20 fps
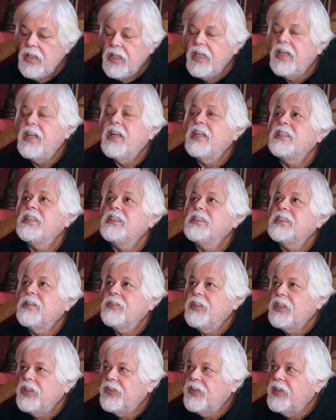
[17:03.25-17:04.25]
In
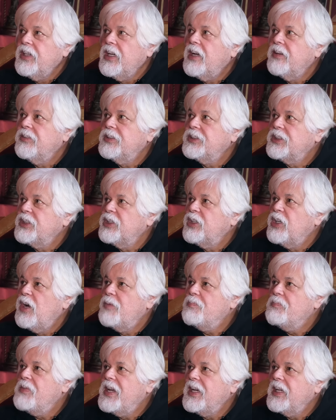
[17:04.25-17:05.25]
1973, I was a
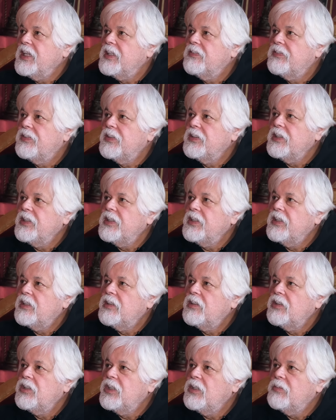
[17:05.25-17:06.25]
medic for
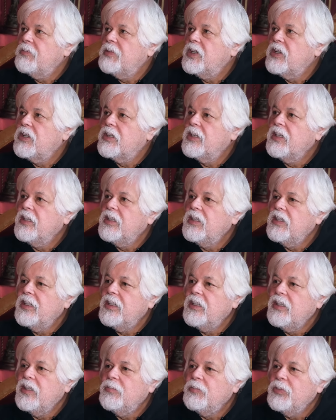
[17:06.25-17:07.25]
the American
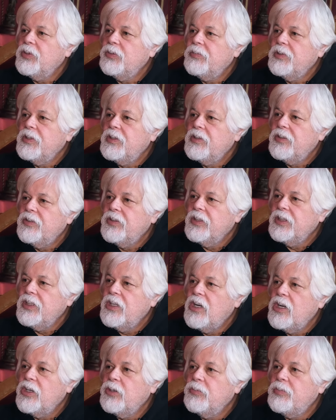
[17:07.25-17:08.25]
Indian movement during the
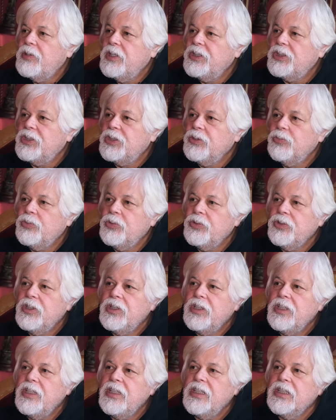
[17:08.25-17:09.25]
occupation of
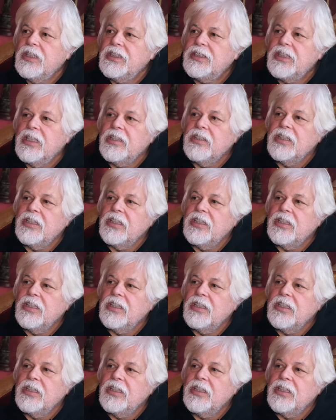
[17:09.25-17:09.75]
Wounded Knee in South